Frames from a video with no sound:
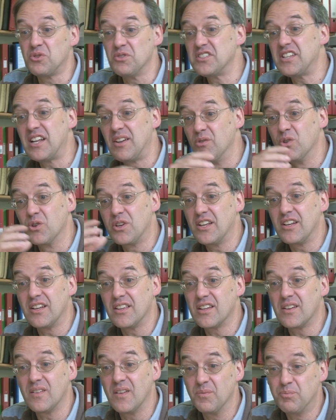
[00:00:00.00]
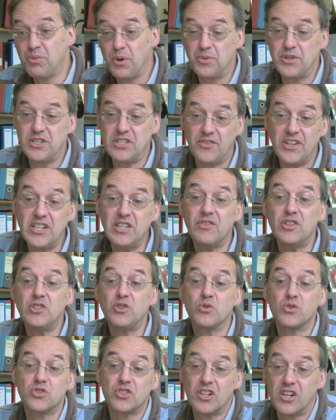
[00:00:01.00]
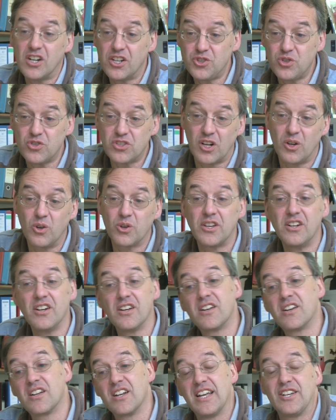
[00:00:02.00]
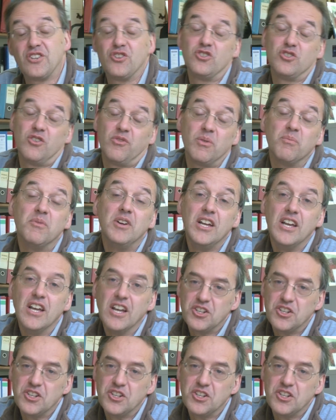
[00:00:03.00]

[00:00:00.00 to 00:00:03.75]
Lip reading: So instead of looking at the properties of individual stars, you start looking at collections of them.